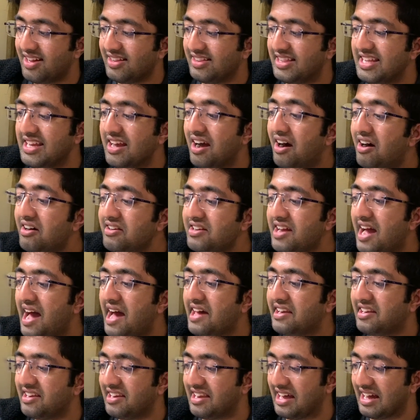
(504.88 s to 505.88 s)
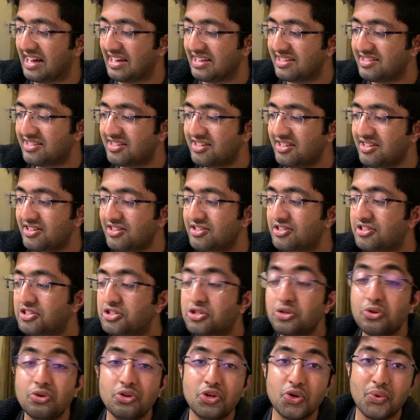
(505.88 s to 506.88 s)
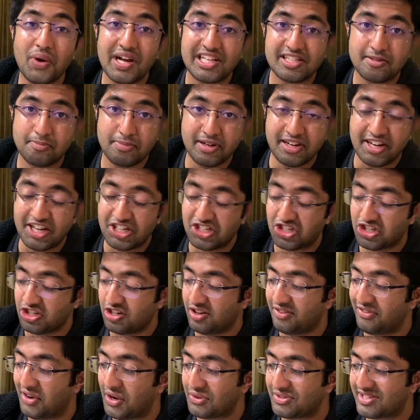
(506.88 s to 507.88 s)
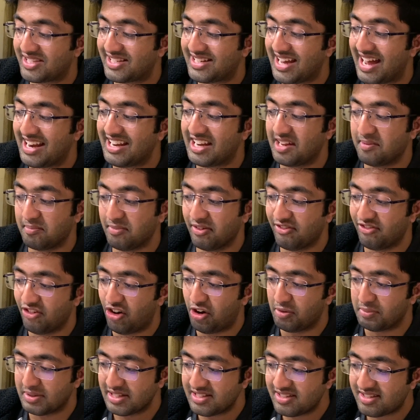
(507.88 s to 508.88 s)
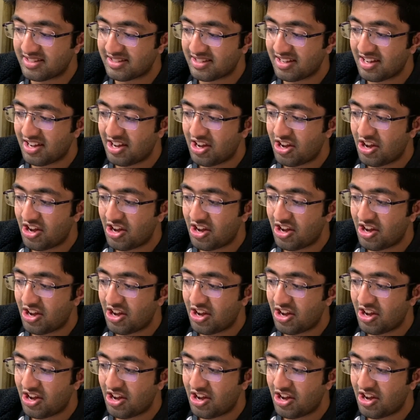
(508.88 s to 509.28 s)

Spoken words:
the unanalyzed pseudo-explanation of outstanding performance,